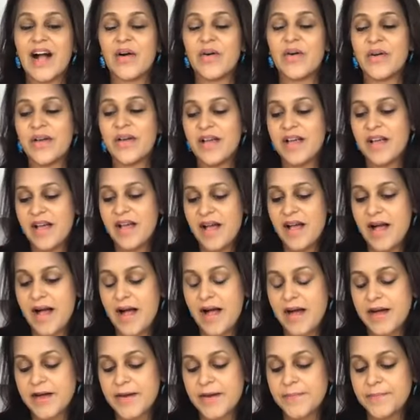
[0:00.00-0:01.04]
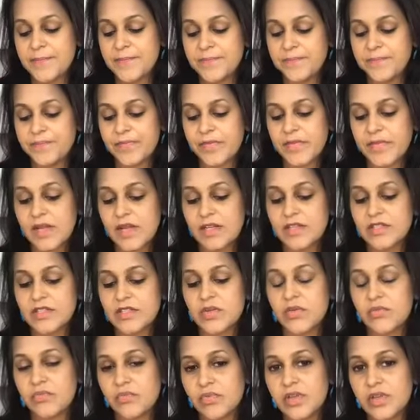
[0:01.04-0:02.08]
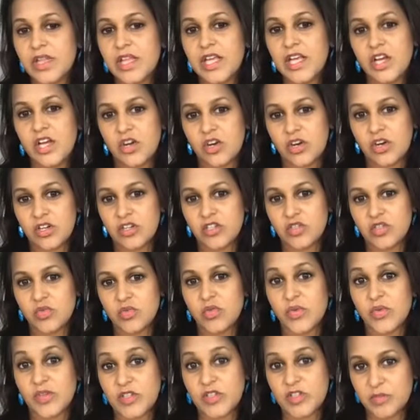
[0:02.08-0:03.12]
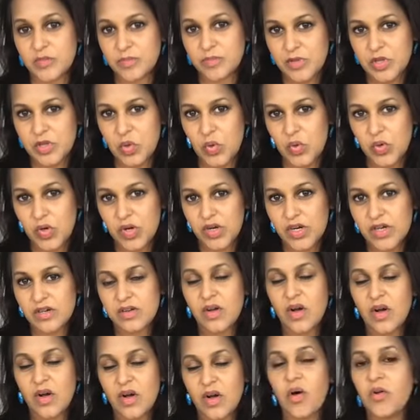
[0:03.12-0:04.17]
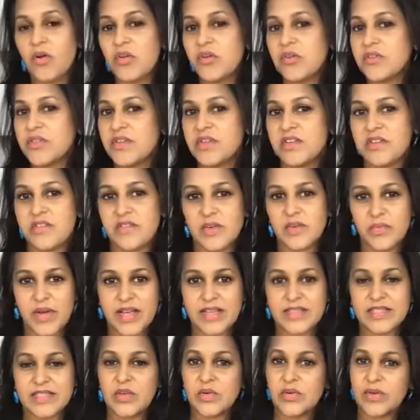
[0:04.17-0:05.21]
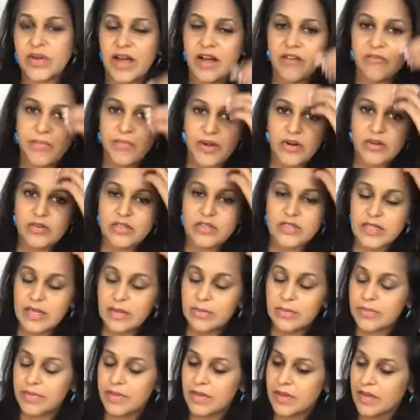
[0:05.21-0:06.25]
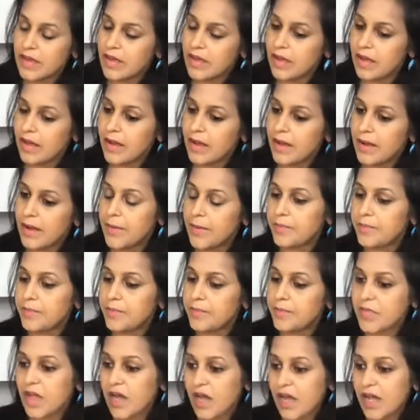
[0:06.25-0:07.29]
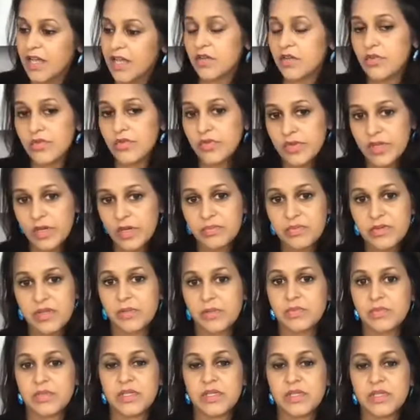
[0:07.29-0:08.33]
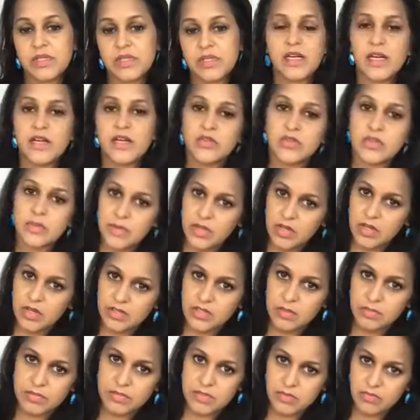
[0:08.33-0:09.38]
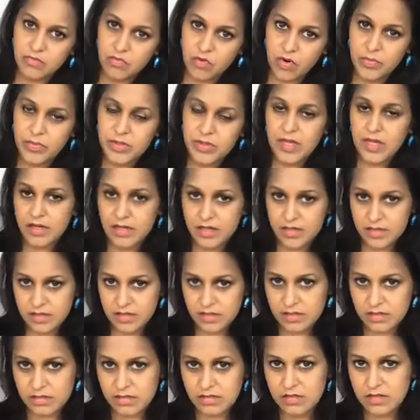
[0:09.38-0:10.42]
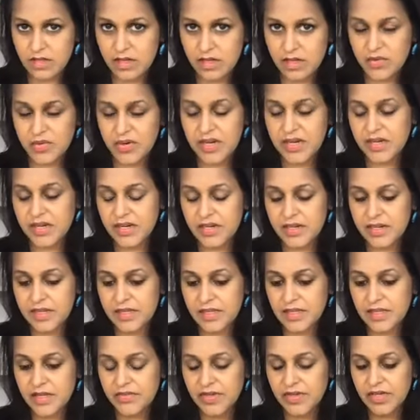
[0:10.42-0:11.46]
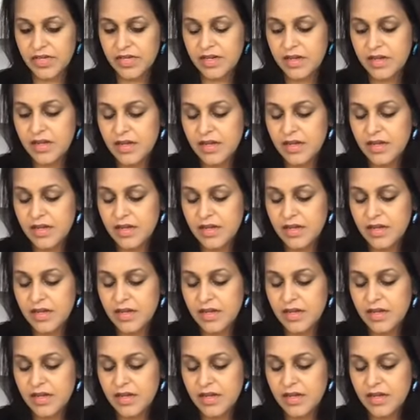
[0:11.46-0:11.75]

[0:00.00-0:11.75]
now. And so I really encourage you to explore all the different ways that you could have better sleep. I use deep sleep tea. I use something called deep sleep formula because I created it and I love it.